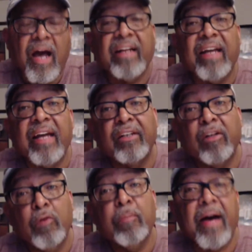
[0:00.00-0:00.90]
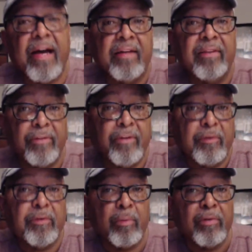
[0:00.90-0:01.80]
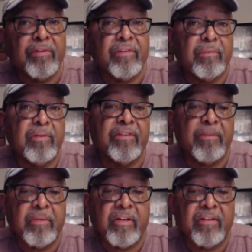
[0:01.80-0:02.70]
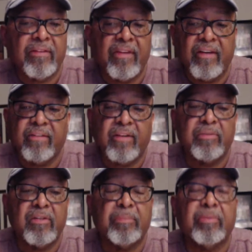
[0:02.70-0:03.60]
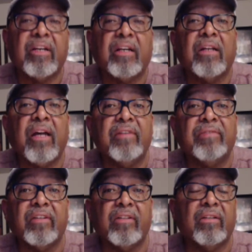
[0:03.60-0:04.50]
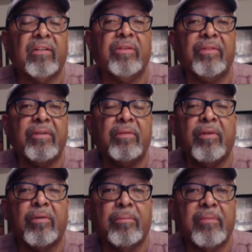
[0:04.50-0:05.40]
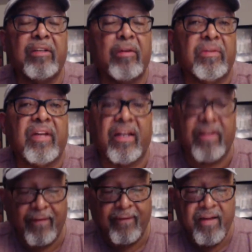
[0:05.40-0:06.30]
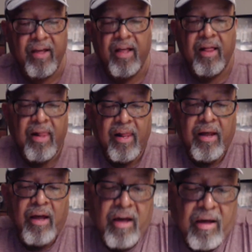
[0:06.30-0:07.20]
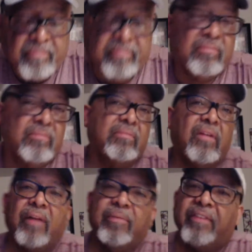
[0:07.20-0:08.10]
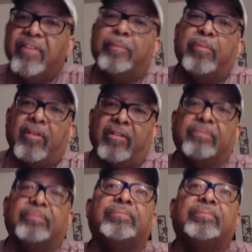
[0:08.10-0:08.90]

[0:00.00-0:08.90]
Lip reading: I kind of go by those words of wisdom because they really protect life. And those of you who know me know that. I read this book,